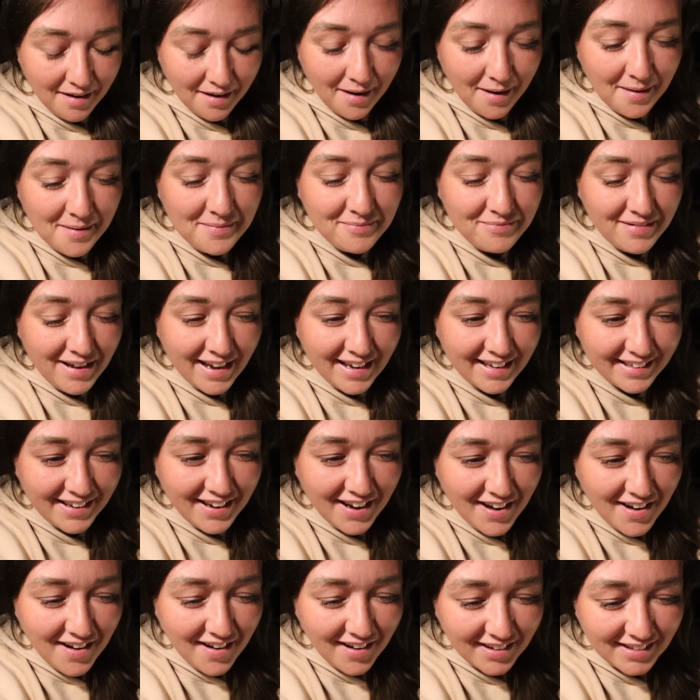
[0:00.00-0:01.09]
Oh my
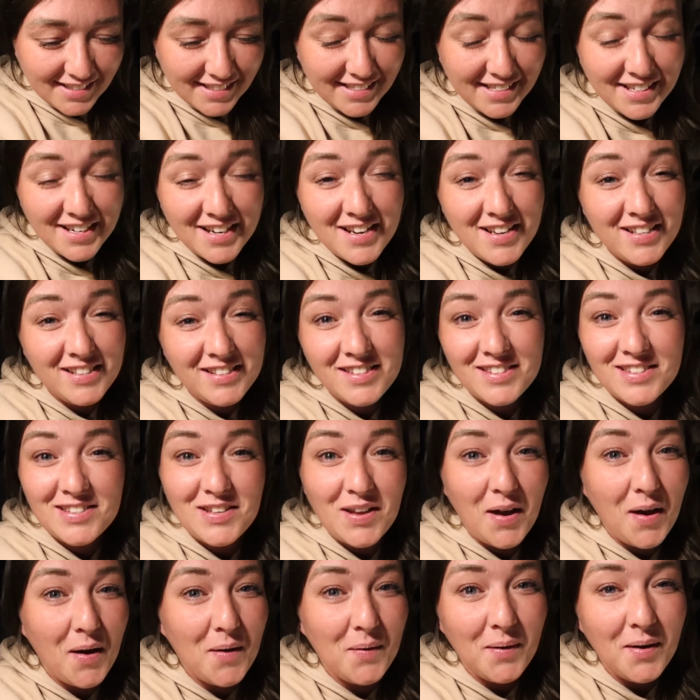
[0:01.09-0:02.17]
gosh, it's
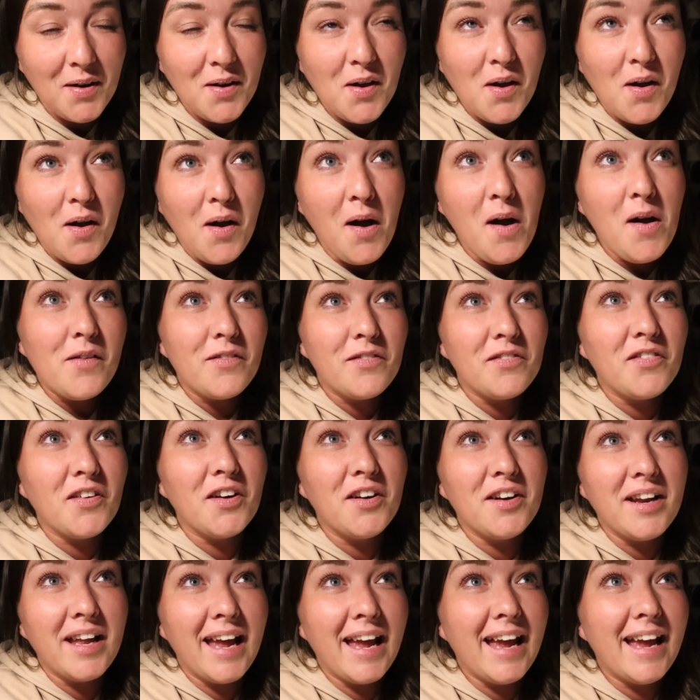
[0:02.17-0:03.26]
so
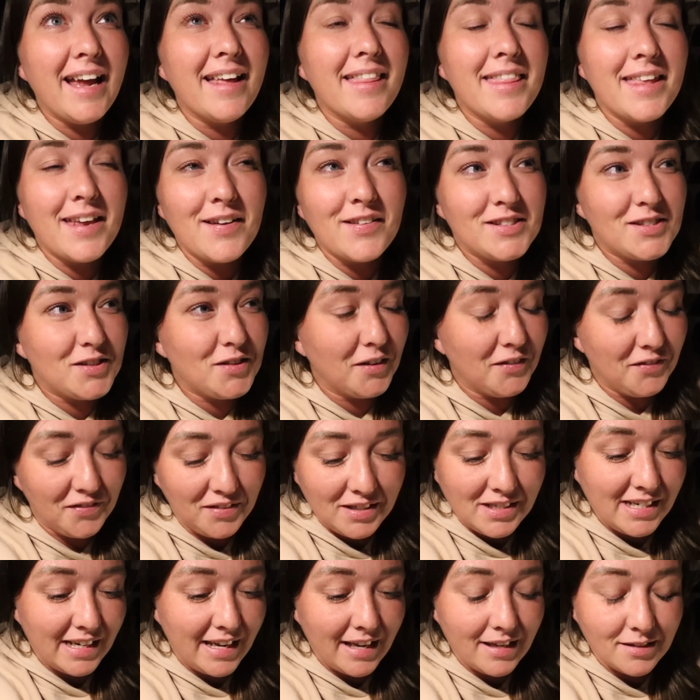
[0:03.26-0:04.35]
funny, the stuff
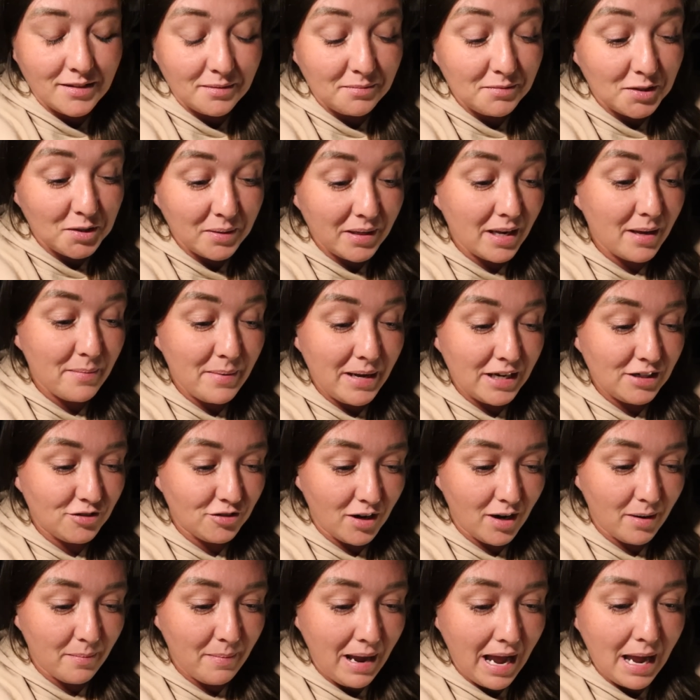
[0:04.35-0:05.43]
that she gets up to in her
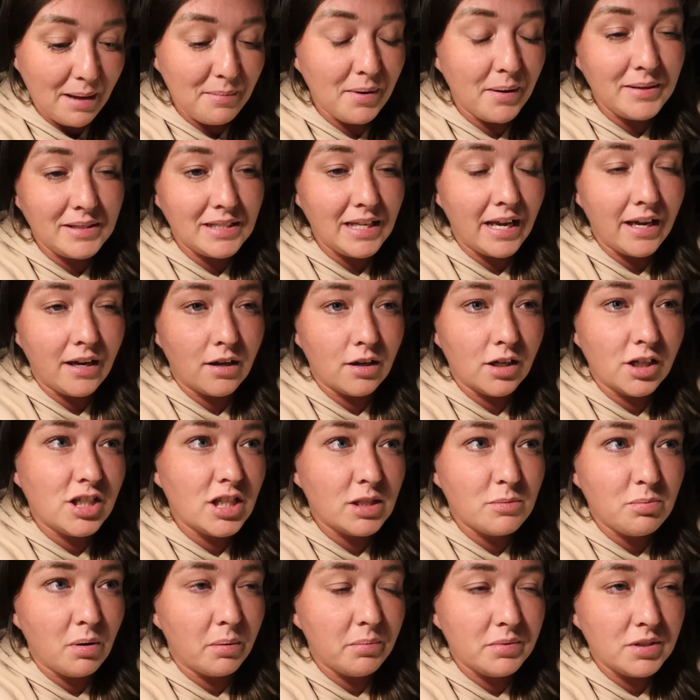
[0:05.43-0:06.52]
bedroom. I'm always like, oh,
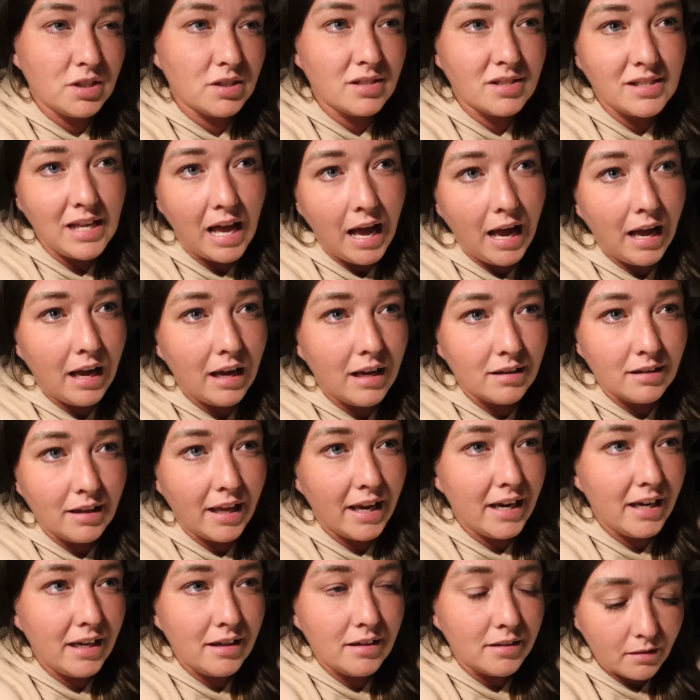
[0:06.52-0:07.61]
she's probably just sat,
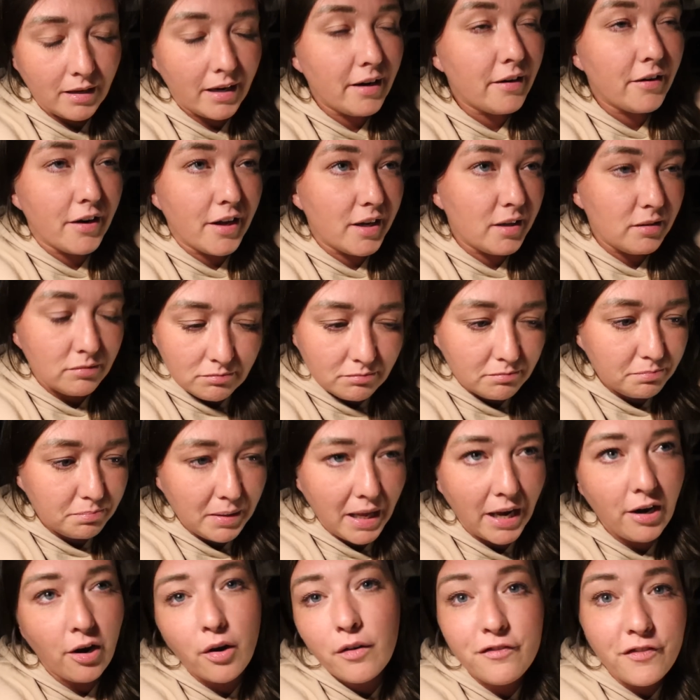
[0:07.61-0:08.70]
like, I don't know,
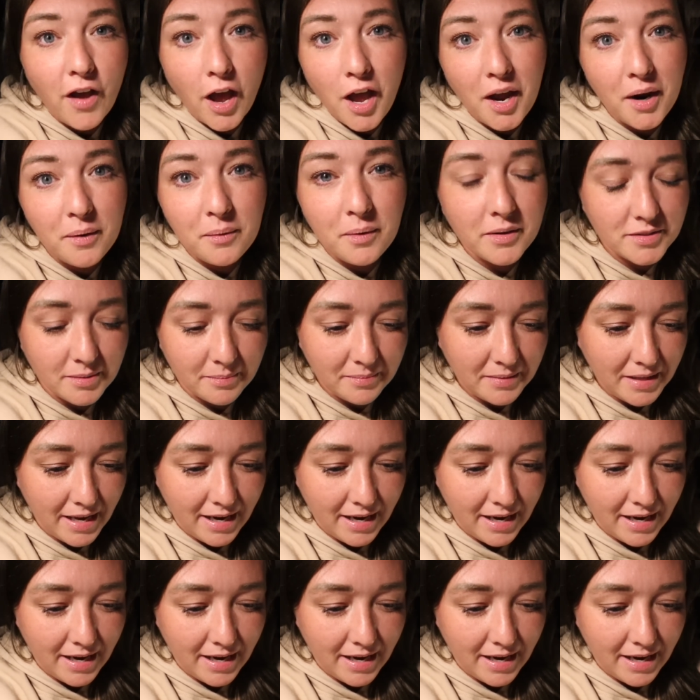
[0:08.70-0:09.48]
playing on a phone or something.